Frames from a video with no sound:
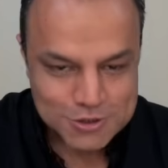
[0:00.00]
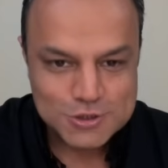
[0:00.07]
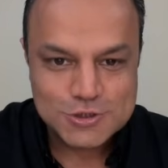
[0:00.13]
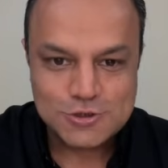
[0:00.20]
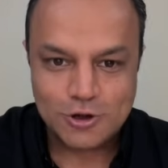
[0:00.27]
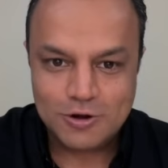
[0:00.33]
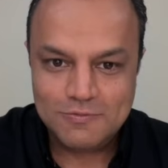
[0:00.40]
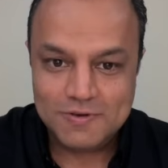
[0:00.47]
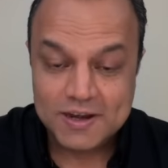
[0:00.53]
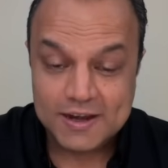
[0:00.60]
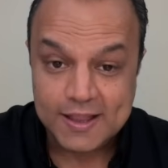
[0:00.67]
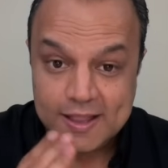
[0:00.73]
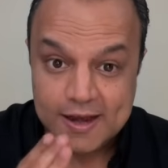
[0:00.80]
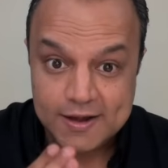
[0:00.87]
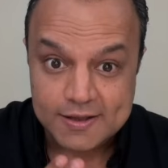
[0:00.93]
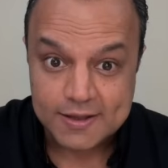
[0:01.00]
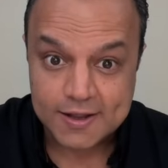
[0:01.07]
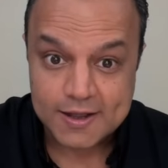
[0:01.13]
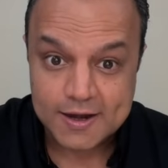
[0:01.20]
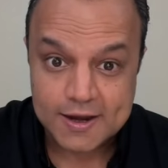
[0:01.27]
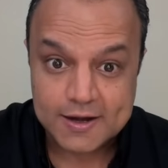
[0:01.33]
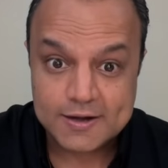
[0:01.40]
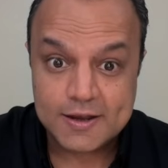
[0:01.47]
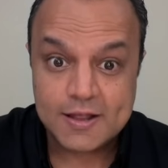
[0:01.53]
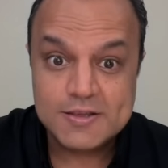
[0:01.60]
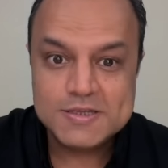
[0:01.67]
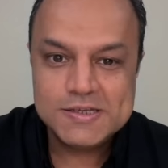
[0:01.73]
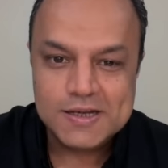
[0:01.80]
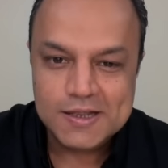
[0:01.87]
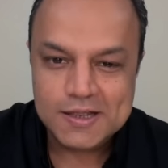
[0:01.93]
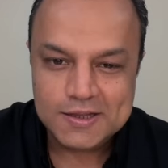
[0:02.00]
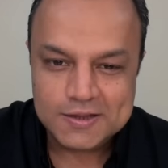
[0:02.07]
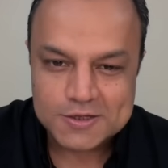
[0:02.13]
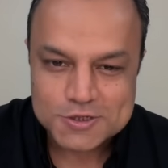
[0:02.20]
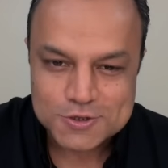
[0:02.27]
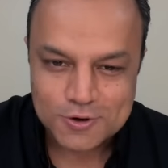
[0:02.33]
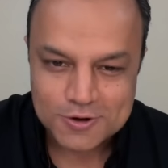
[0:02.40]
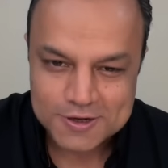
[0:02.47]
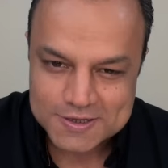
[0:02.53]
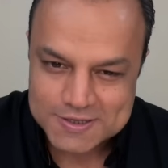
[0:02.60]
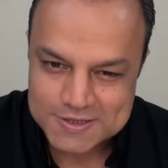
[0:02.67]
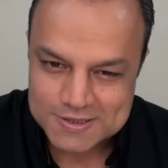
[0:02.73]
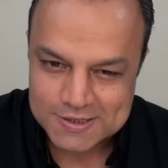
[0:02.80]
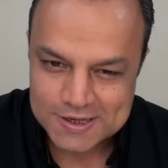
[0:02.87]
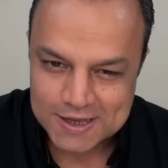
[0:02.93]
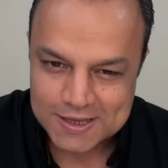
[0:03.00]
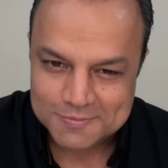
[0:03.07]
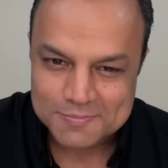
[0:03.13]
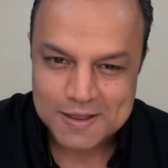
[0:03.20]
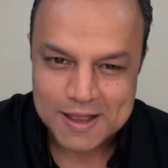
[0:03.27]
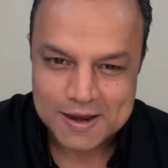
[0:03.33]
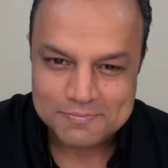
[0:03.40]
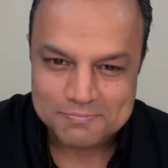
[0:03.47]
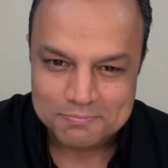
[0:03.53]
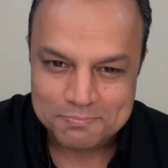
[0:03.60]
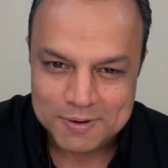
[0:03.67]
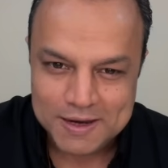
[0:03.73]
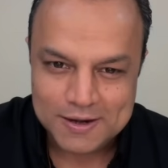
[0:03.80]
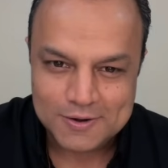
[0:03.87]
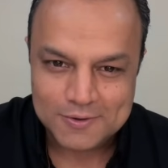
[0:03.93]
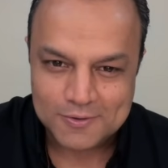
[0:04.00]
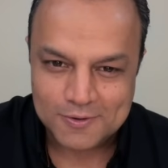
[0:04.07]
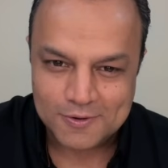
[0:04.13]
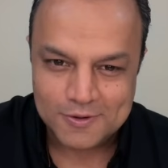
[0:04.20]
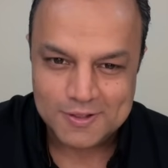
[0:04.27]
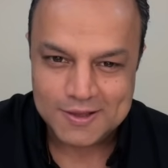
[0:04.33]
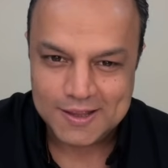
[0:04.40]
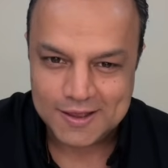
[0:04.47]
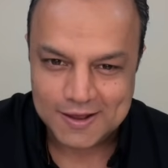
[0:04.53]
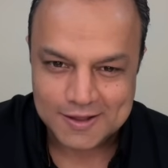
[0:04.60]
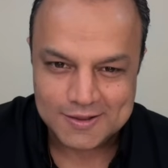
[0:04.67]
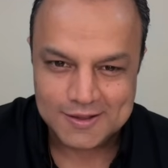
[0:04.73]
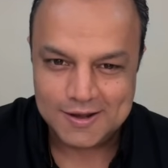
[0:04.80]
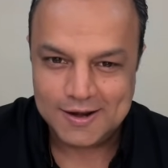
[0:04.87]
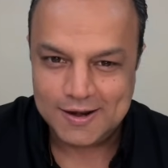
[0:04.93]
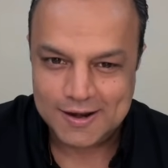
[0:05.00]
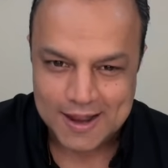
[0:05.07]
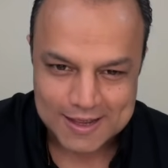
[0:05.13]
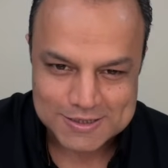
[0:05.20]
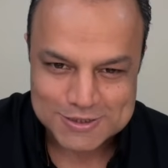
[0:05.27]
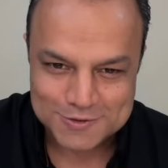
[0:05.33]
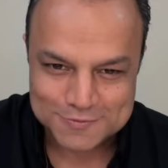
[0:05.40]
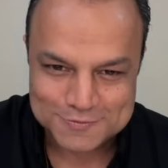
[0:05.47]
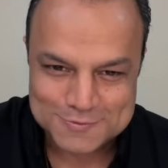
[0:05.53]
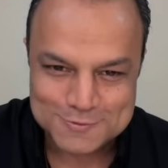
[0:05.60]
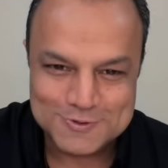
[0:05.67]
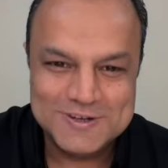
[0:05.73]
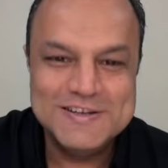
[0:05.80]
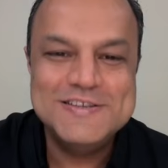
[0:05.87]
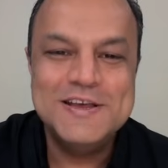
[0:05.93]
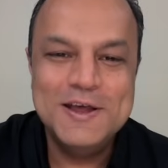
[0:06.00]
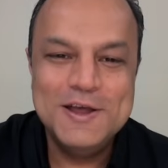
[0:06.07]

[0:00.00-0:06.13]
solve it, get the correct answer in the shortest time and beat all the other lakhs of students